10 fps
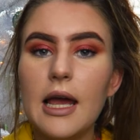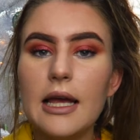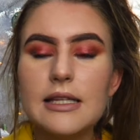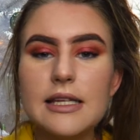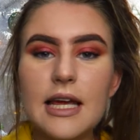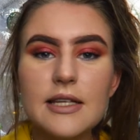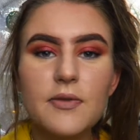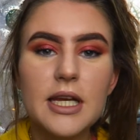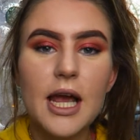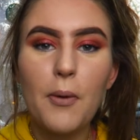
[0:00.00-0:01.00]
In today's
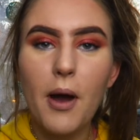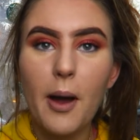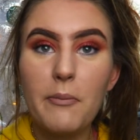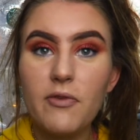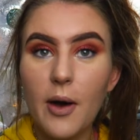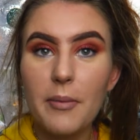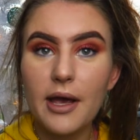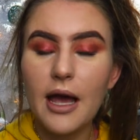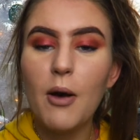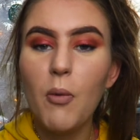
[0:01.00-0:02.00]
video I'm
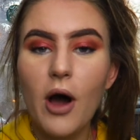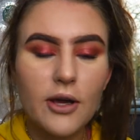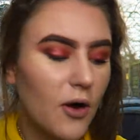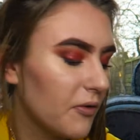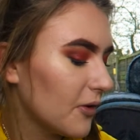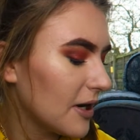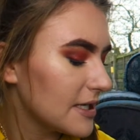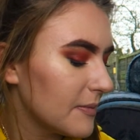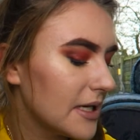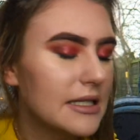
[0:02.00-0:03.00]
filming what I got for
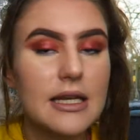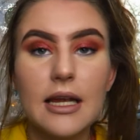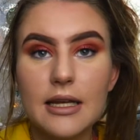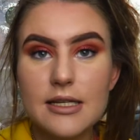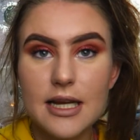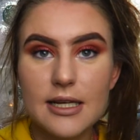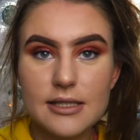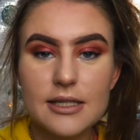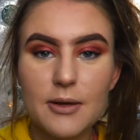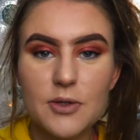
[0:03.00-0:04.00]
Christmas.
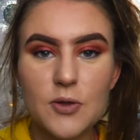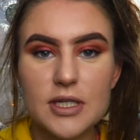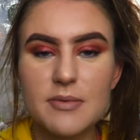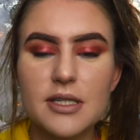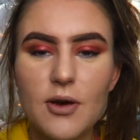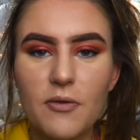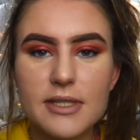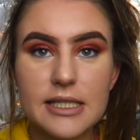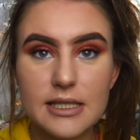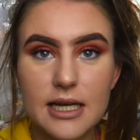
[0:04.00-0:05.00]
Yesterday was Christmas, so
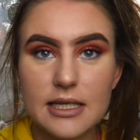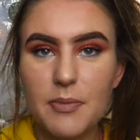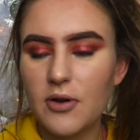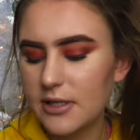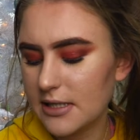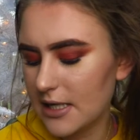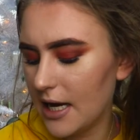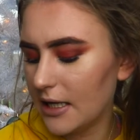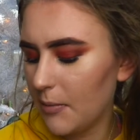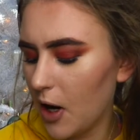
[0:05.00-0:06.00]
obviously today's Boxing
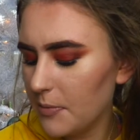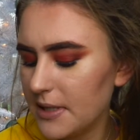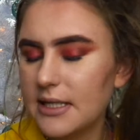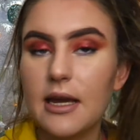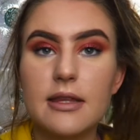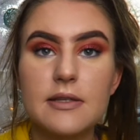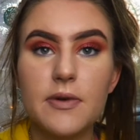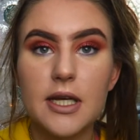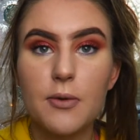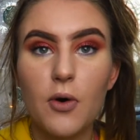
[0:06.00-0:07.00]
Day, and I'm hoping to get this
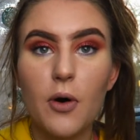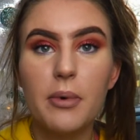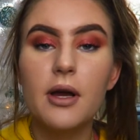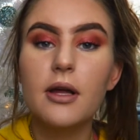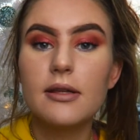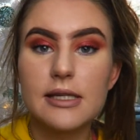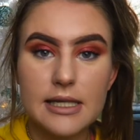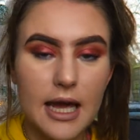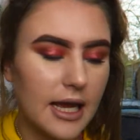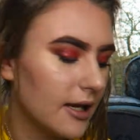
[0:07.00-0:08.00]
video up
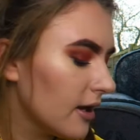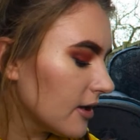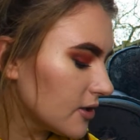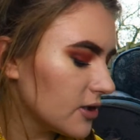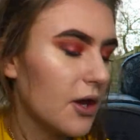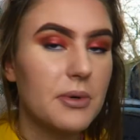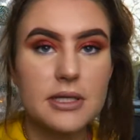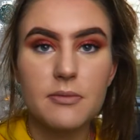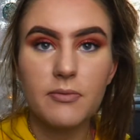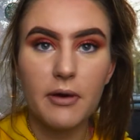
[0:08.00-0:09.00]
today, so
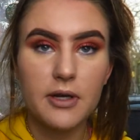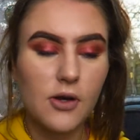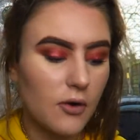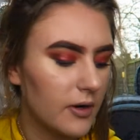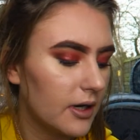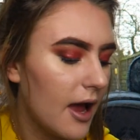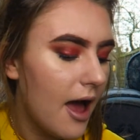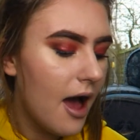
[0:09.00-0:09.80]
it's very current.